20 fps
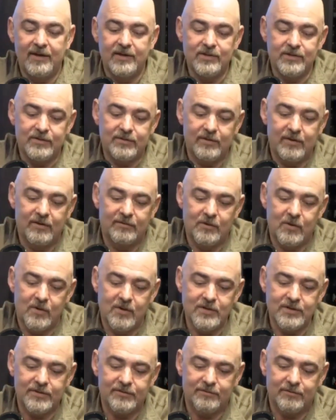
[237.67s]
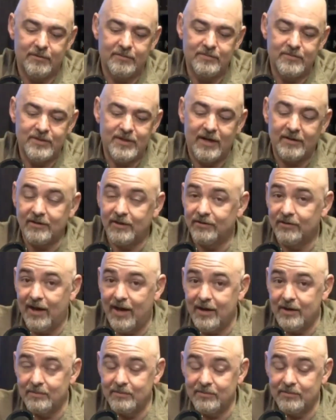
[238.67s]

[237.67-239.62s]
And it's, of course, from Douglas